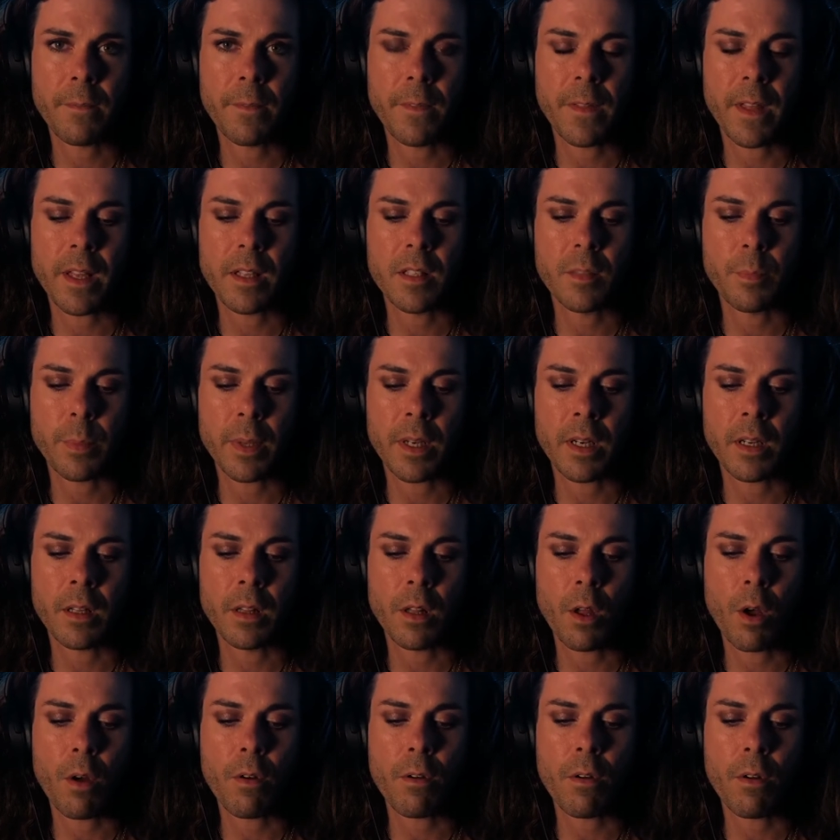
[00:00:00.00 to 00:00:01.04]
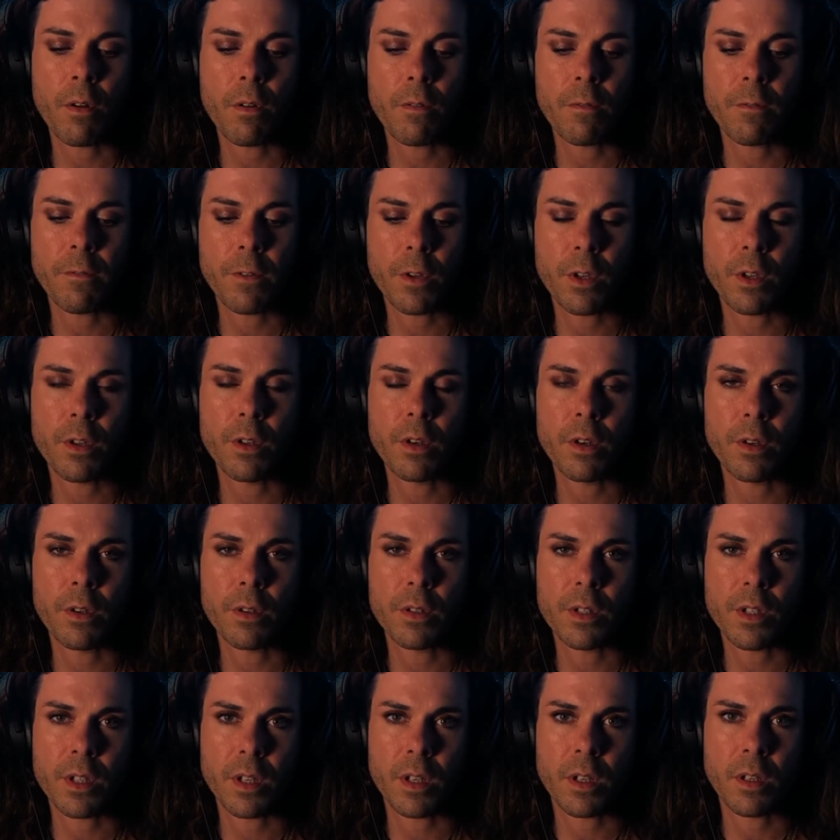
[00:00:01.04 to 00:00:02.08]
there's been a lot for you
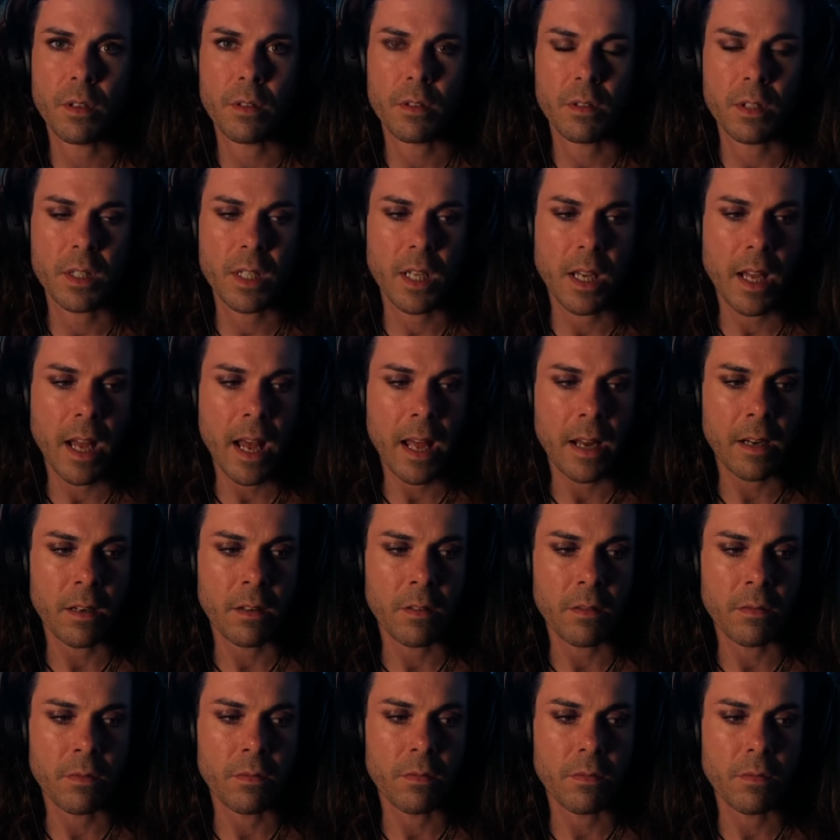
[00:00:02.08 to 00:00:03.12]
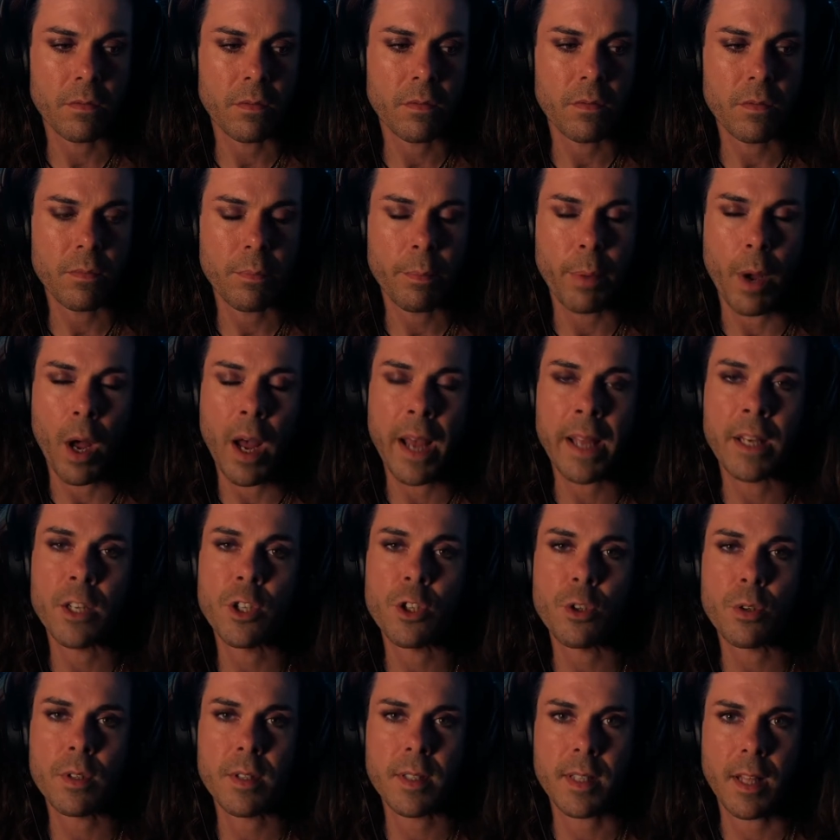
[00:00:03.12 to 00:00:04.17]
to unbind
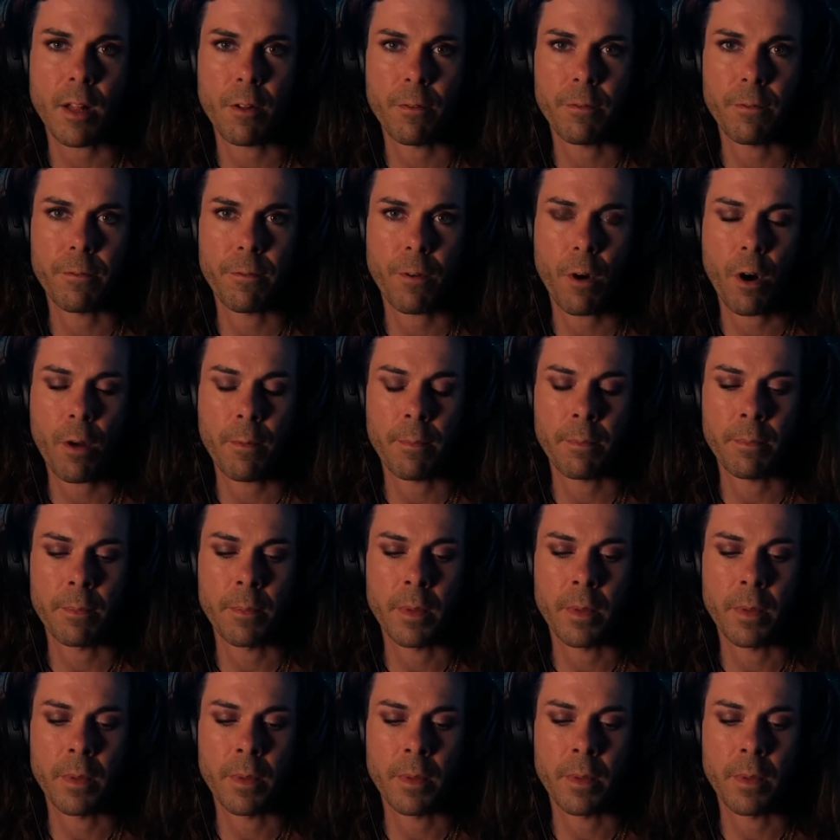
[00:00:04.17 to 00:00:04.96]
yourself from.